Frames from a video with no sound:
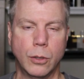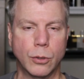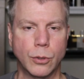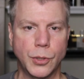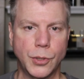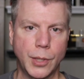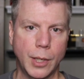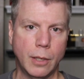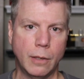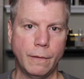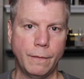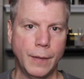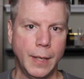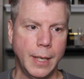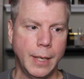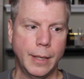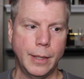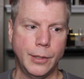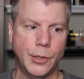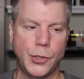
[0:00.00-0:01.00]
yourself
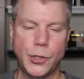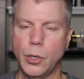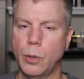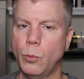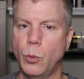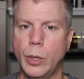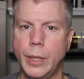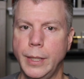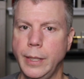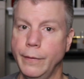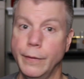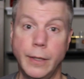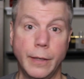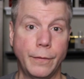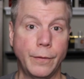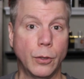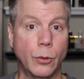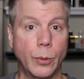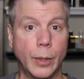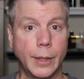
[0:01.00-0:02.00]
and someone, even
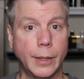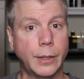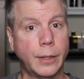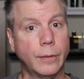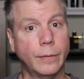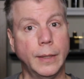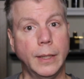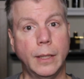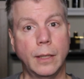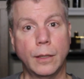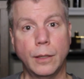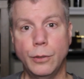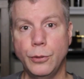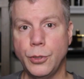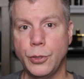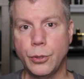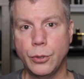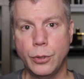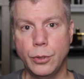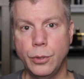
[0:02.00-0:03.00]
if they're relatively
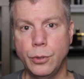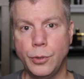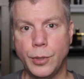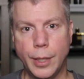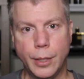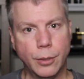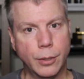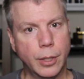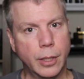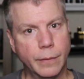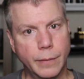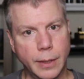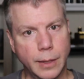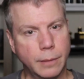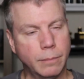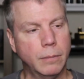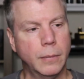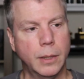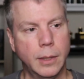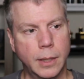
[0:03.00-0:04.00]
close to you. Say you're
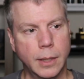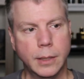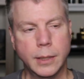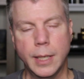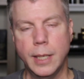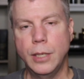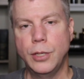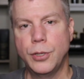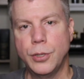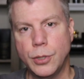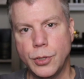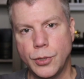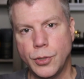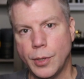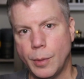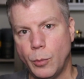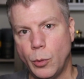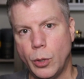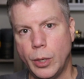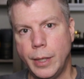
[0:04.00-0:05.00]
giving dictation to
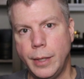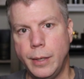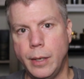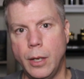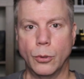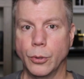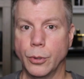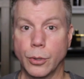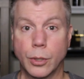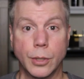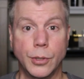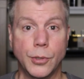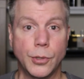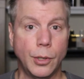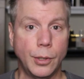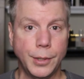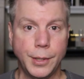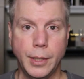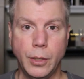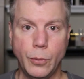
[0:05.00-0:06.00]
someone or you're
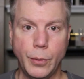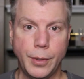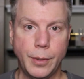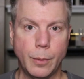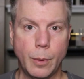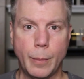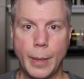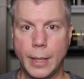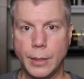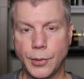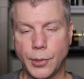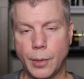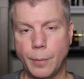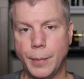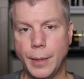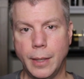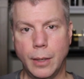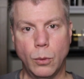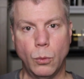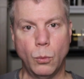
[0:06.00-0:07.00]
consulting with them about
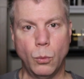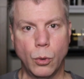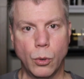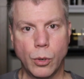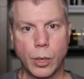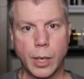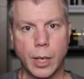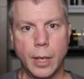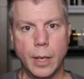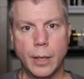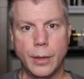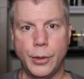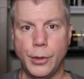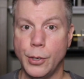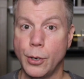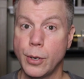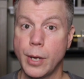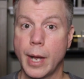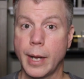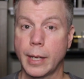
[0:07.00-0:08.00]
something at work,
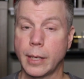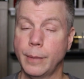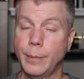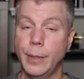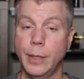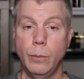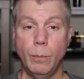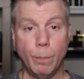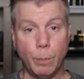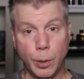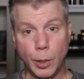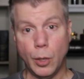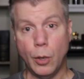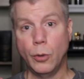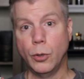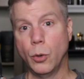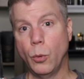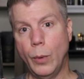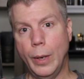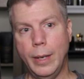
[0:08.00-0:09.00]
they're not going to be
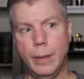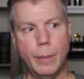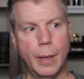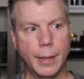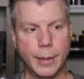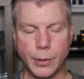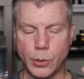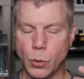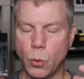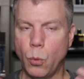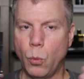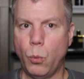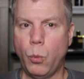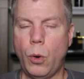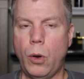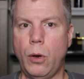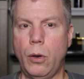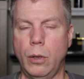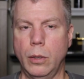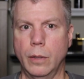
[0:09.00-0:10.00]
blown away by this
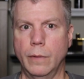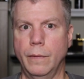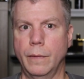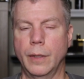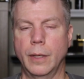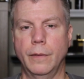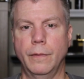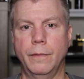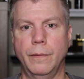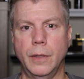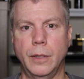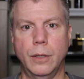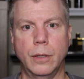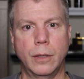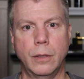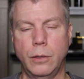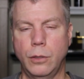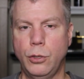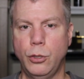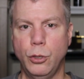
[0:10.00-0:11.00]
wall of, of
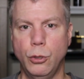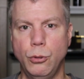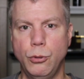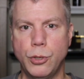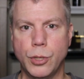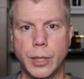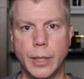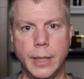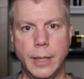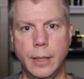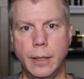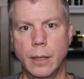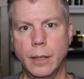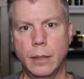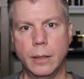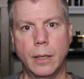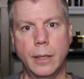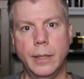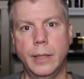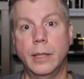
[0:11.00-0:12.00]
hugely
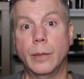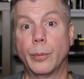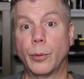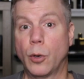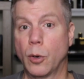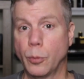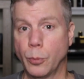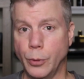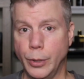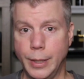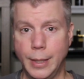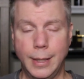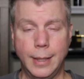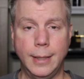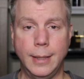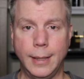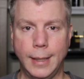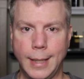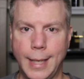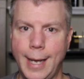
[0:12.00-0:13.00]
inappropriate
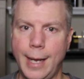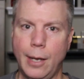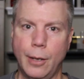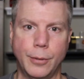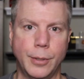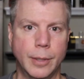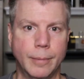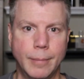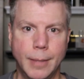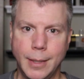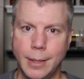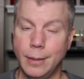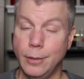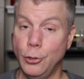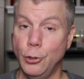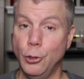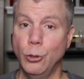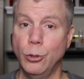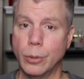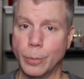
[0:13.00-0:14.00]
and loud
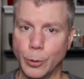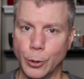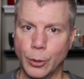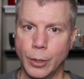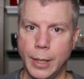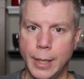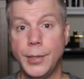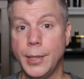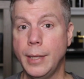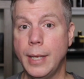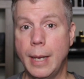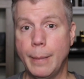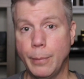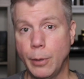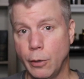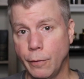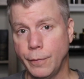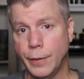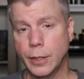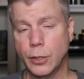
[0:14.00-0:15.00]
juniper. It's in that
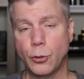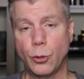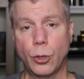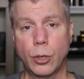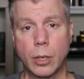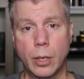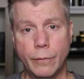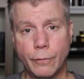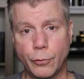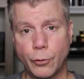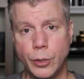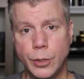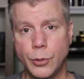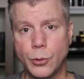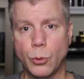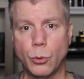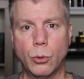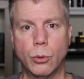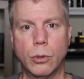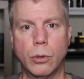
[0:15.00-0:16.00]
perfect
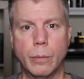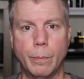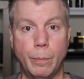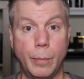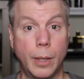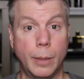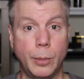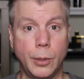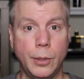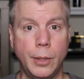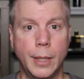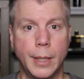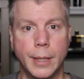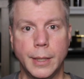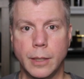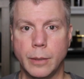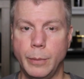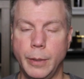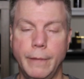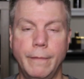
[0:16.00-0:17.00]
circumference or bubble
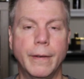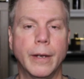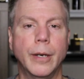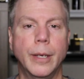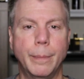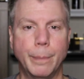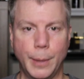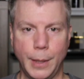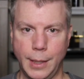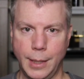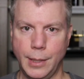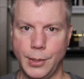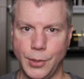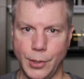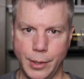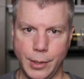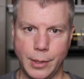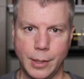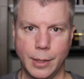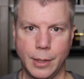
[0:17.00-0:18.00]
to be very
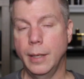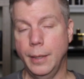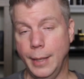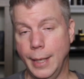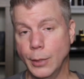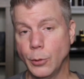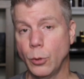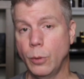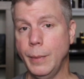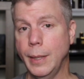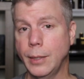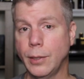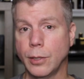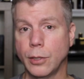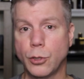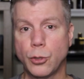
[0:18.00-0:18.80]
pleasant, and that's what makes